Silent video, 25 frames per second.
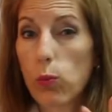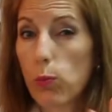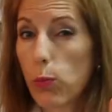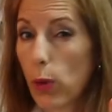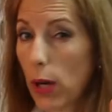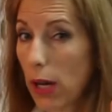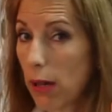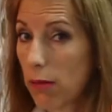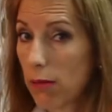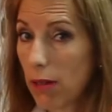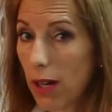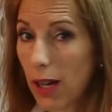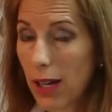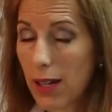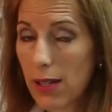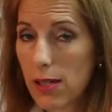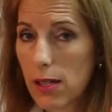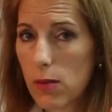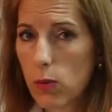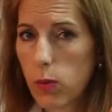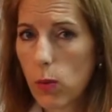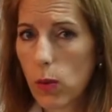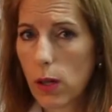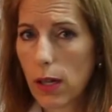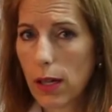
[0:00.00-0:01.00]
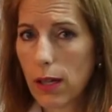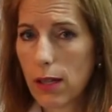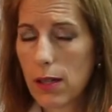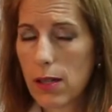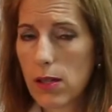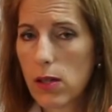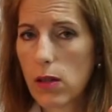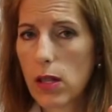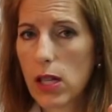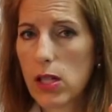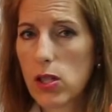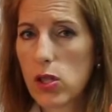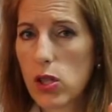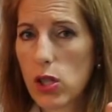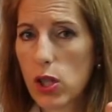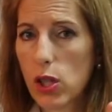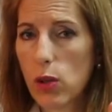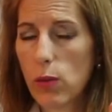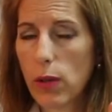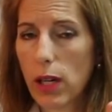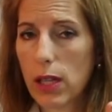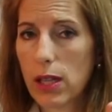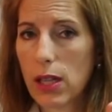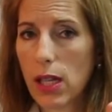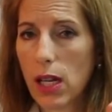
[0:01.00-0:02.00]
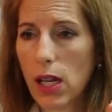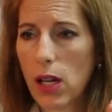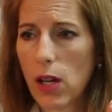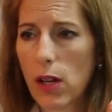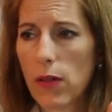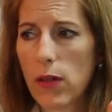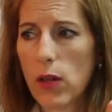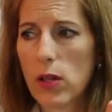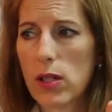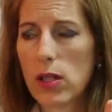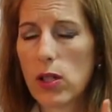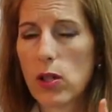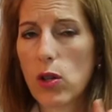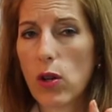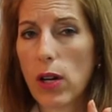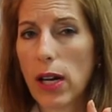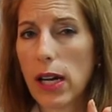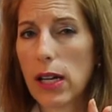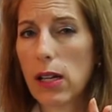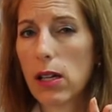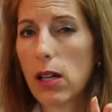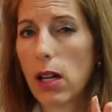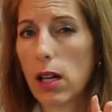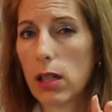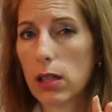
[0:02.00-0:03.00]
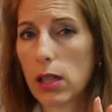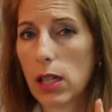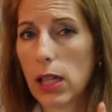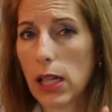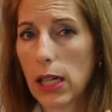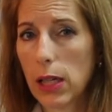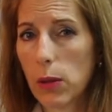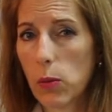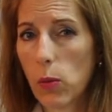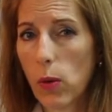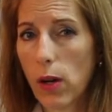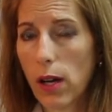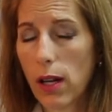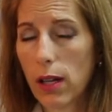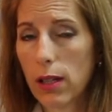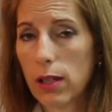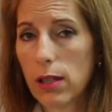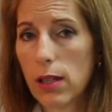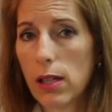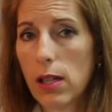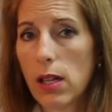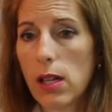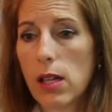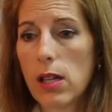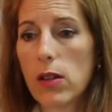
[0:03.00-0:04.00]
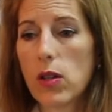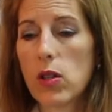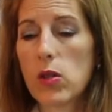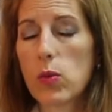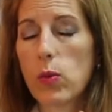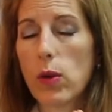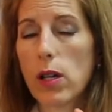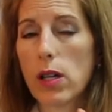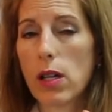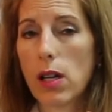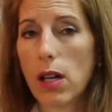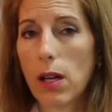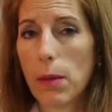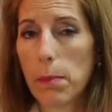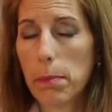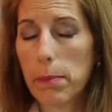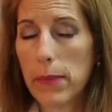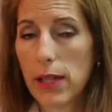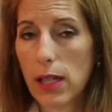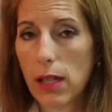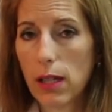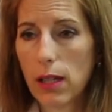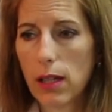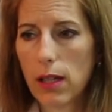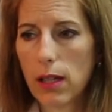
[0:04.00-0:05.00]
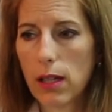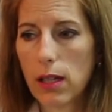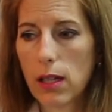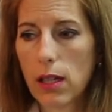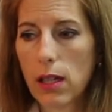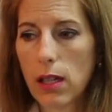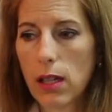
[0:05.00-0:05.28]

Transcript: Brown rice is one, so that's two right there. There's a grain called quinoa. There's one called millet.